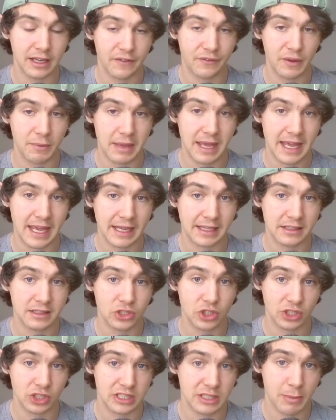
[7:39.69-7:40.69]
If you
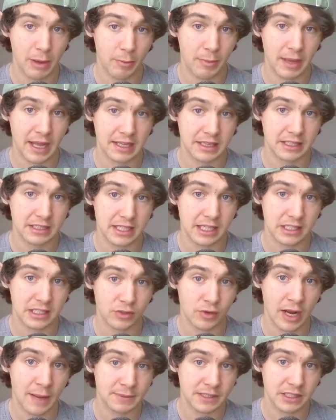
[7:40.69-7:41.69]
just about make the
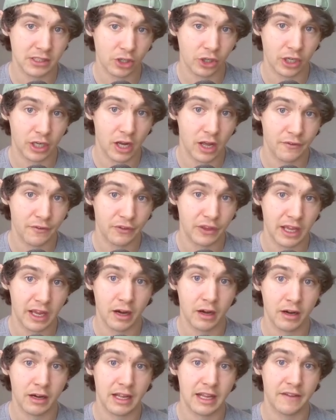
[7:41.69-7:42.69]
6 reps, cut it off there.